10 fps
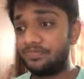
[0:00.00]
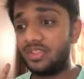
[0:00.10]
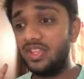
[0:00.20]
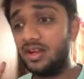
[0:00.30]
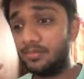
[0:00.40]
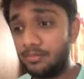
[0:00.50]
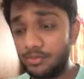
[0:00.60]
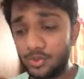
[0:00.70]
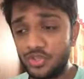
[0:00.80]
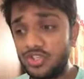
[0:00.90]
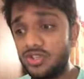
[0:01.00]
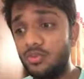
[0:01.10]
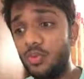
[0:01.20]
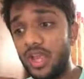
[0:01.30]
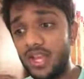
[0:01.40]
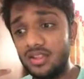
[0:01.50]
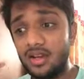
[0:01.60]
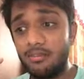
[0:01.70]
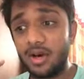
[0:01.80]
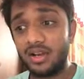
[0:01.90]
the position where the
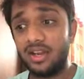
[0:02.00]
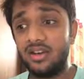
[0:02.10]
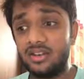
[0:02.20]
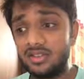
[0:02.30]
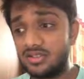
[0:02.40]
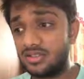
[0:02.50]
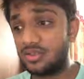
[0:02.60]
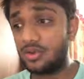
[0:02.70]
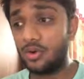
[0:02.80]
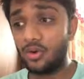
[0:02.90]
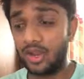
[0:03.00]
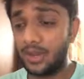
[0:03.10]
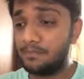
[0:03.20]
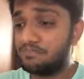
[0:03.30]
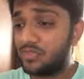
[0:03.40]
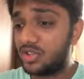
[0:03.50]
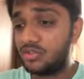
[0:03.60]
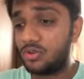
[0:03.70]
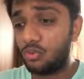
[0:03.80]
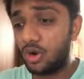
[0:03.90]
market is going.
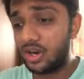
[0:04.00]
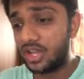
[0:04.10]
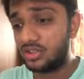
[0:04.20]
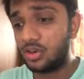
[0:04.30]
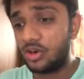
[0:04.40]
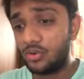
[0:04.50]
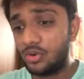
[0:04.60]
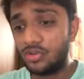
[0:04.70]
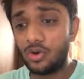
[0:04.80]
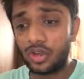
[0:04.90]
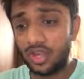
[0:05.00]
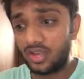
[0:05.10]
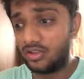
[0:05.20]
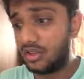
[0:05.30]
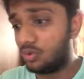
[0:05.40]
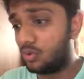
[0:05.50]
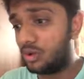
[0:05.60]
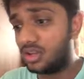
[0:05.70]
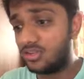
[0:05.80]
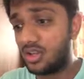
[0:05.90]
So what I thought was, okay, there
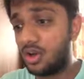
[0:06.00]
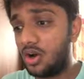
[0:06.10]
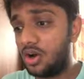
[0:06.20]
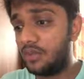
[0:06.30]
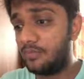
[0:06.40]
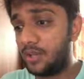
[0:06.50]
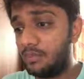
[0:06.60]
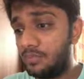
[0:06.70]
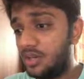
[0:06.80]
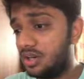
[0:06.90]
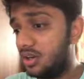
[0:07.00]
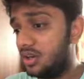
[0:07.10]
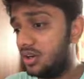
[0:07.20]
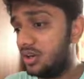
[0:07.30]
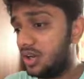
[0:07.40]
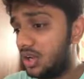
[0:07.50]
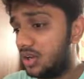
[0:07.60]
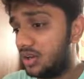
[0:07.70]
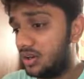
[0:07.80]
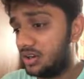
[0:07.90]
was a lot of people
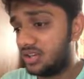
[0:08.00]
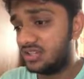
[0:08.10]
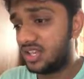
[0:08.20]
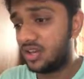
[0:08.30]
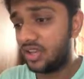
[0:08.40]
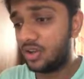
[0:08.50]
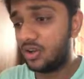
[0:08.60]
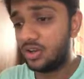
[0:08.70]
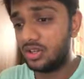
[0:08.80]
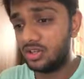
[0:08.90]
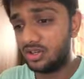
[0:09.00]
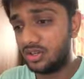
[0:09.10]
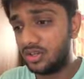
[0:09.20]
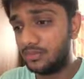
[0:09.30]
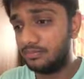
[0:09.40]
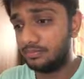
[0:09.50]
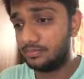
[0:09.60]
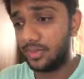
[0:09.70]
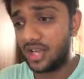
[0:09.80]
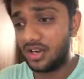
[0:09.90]
selling on the
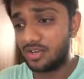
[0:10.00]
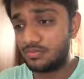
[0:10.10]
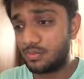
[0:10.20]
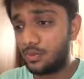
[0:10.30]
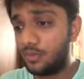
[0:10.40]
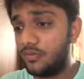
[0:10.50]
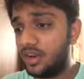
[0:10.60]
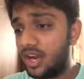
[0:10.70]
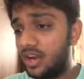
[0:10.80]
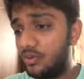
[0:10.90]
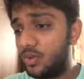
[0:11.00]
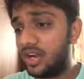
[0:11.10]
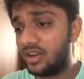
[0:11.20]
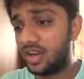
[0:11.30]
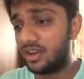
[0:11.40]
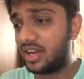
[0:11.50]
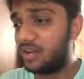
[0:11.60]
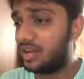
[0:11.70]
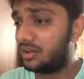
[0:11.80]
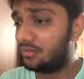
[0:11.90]
bearish move and were
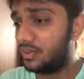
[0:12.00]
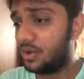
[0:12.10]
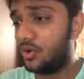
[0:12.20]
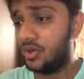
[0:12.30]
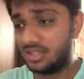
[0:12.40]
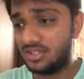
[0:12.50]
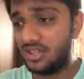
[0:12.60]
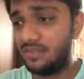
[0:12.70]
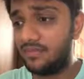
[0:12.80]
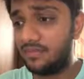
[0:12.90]
targeting below itself.